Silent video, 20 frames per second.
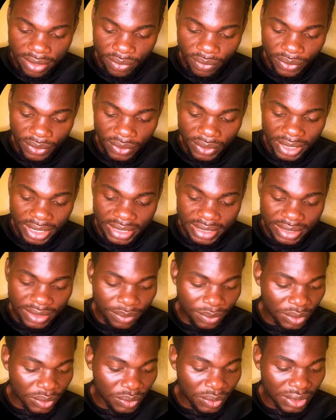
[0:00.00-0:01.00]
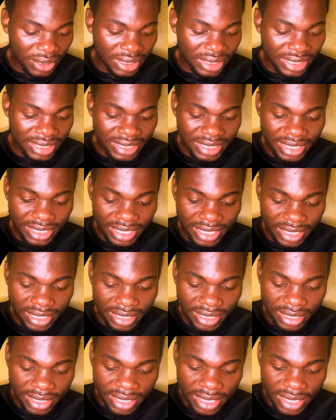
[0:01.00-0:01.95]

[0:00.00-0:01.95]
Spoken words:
when you list what will exist there,